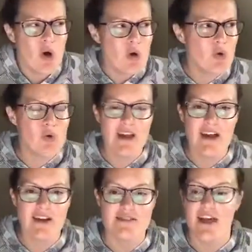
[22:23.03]
Who
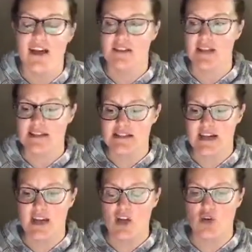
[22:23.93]
cares? Let's
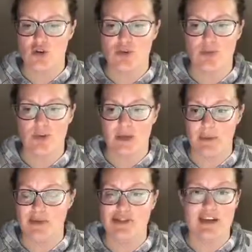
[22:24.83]
say your newborn
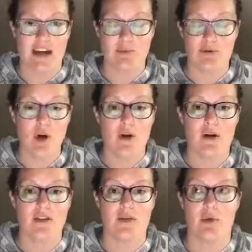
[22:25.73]
baby just had a
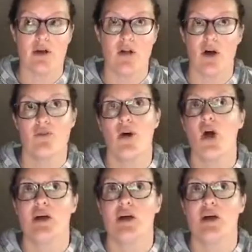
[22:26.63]
blowout in the middle of